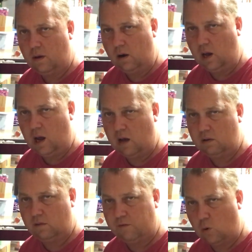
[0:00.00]
there you have
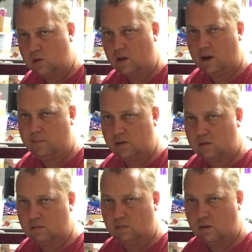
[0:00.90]
it, 4
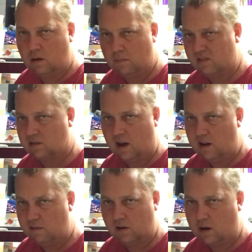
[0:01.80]
steps. There's
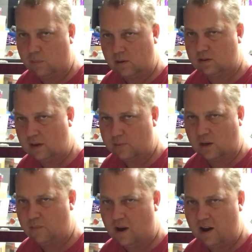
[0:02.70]
kind of a couple of steps
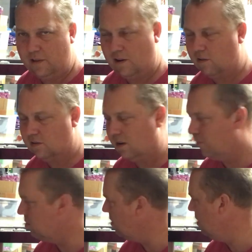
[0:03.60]
combined there in
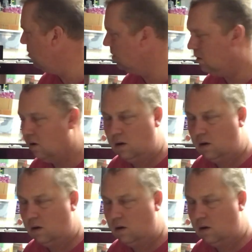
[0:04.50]
step 3, but